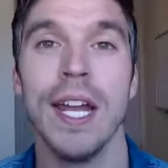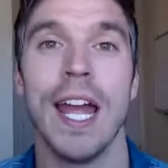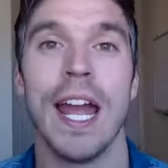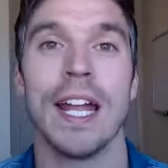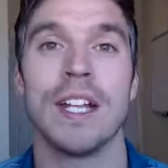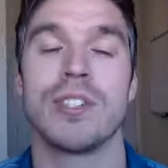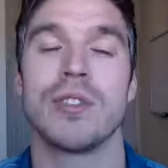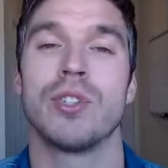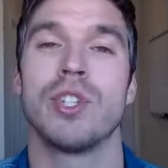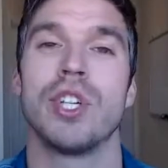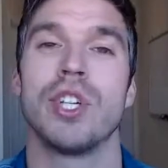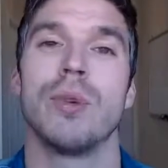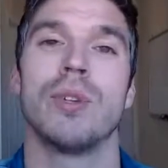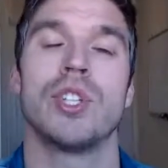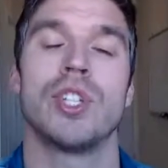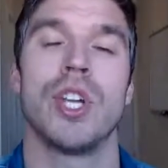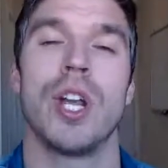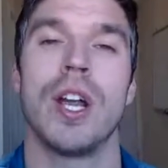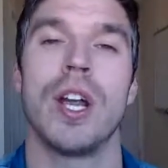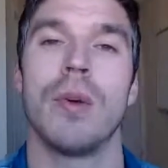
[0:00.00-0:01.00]
And so she was
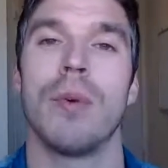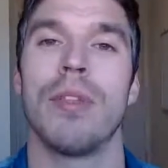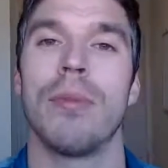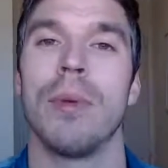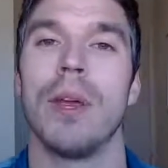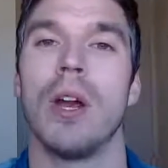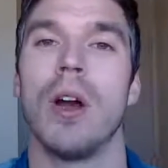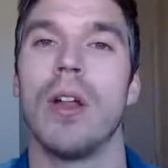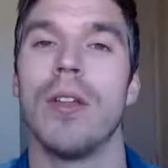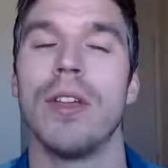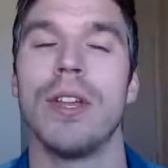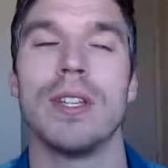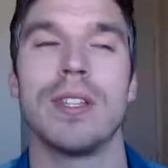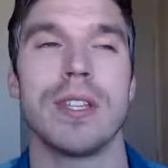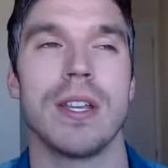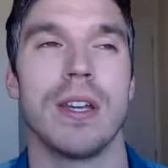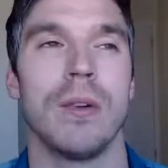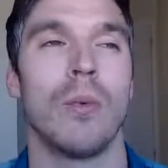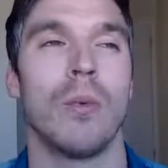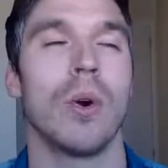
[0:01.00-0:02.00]
sharing with me all these
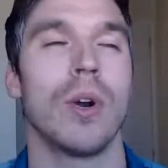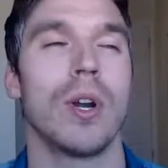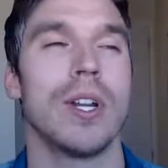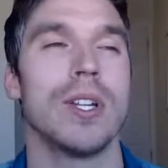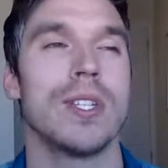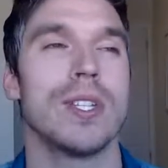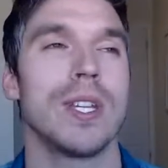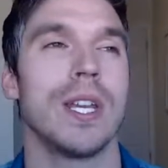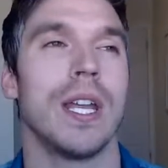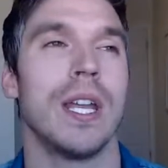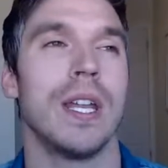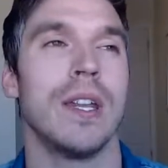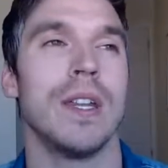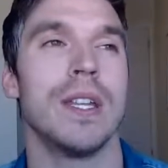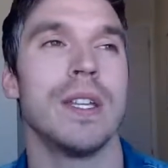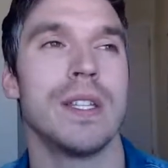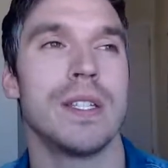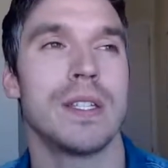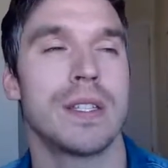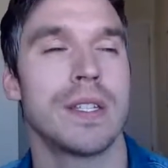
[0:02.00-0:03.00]
worries and
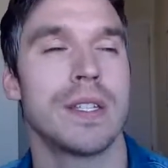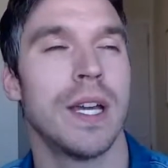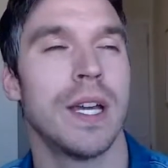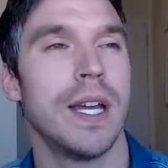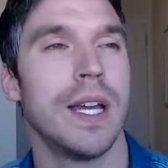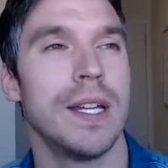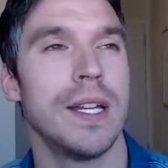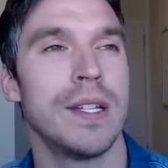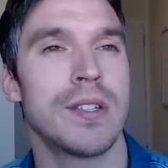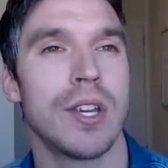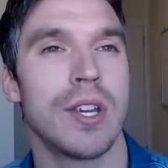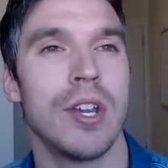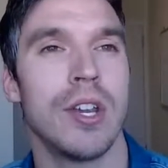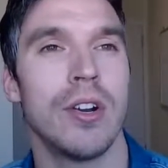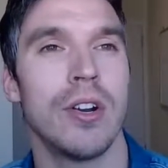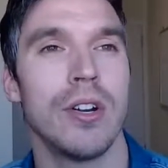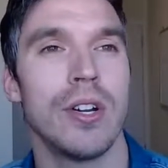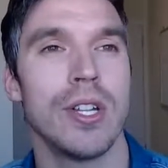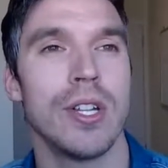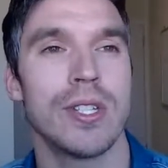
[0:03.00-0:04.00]
these
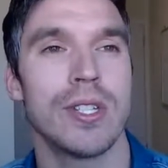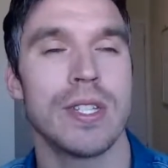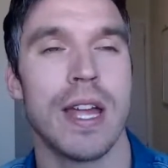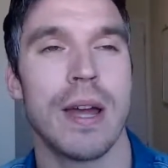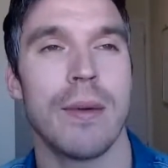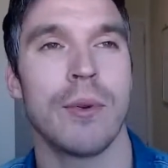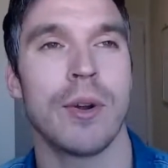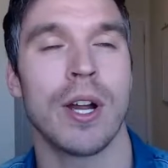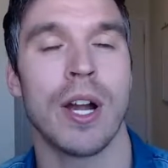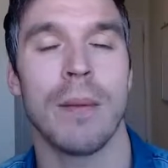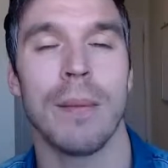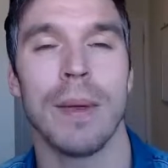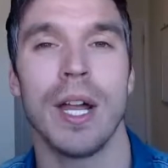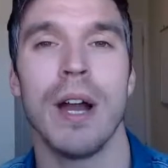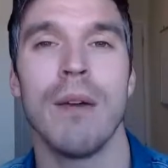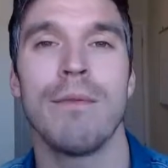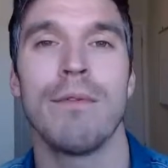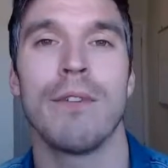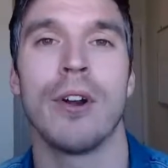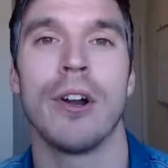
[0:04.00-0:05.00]
insecurities that were coming
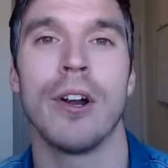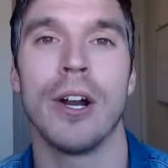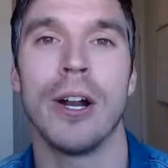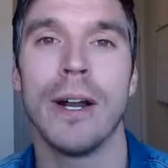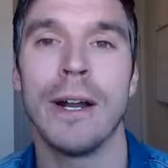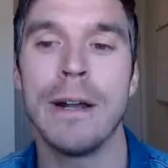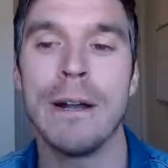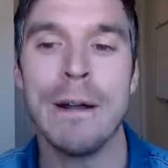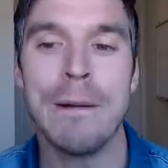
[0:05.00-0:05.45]
up for her.